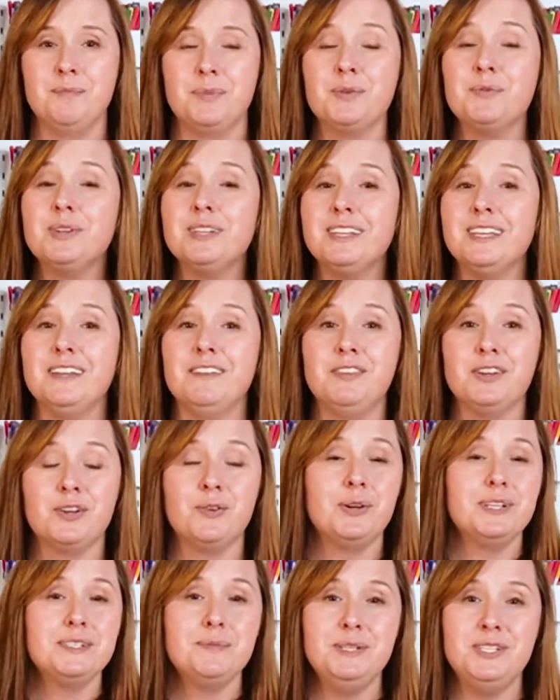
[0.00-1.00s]
But really, if you're
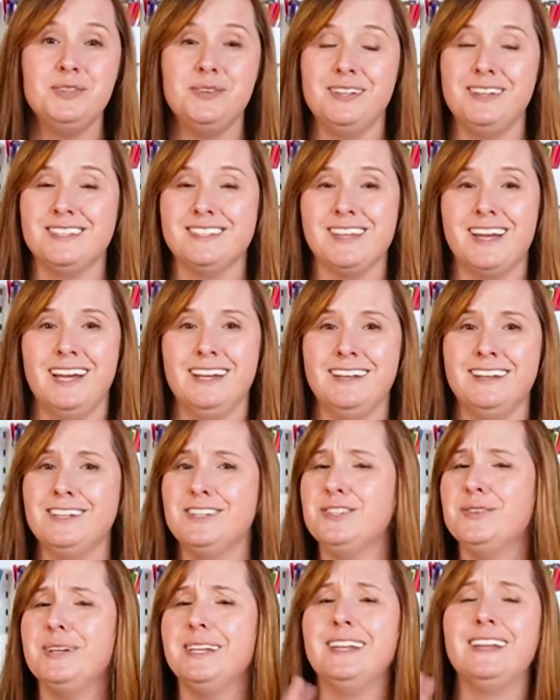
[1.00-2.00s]
going to be doing
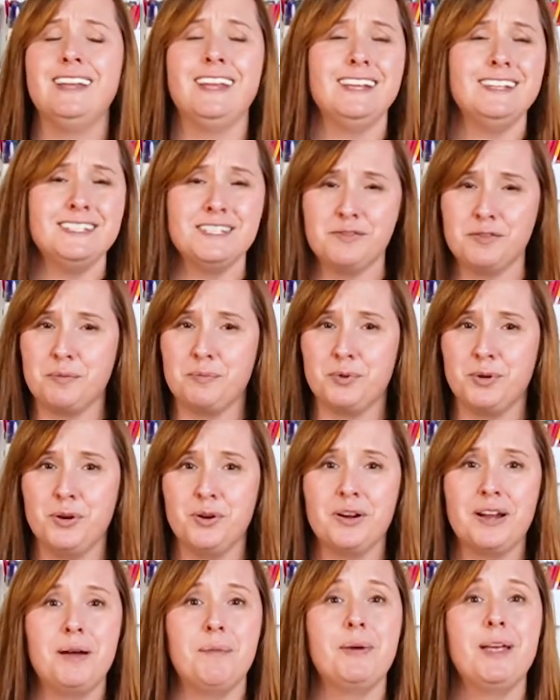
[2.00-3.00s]
design, do it in a different
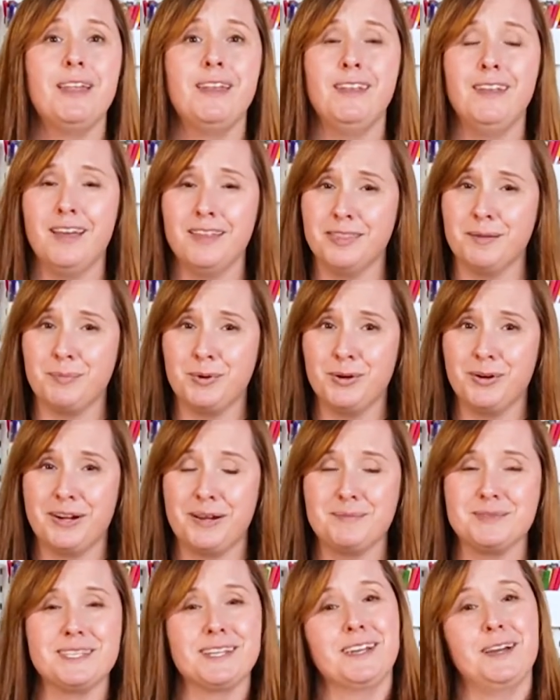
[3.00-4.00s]
program, not the
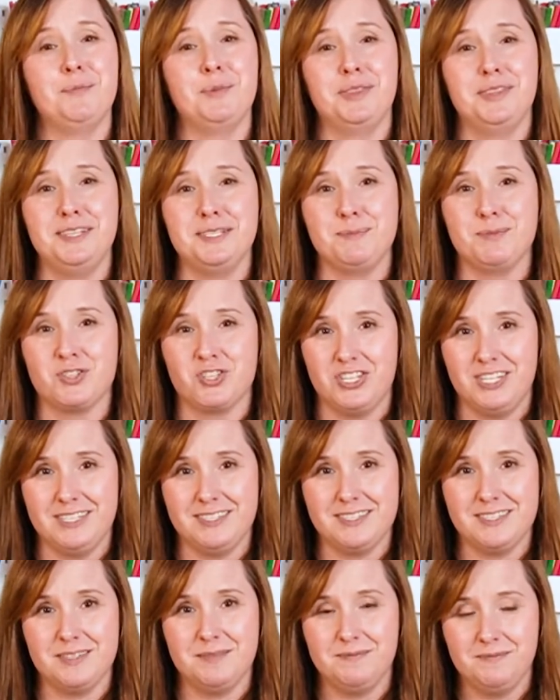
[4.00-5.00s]
programs that come with these
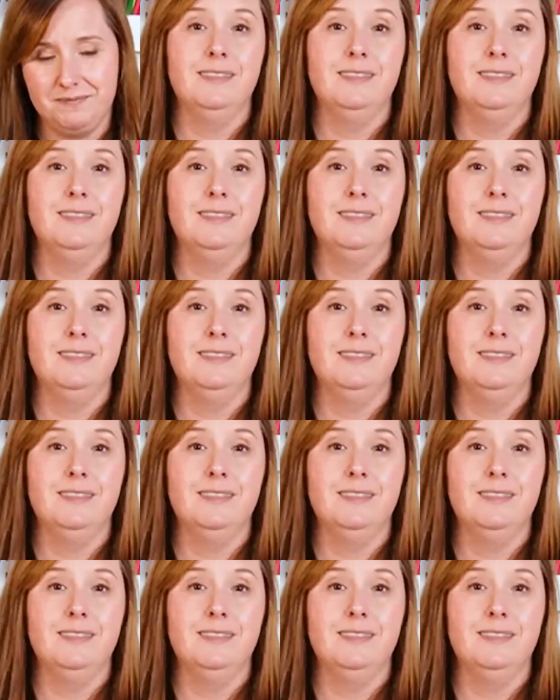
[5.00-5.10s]
machines.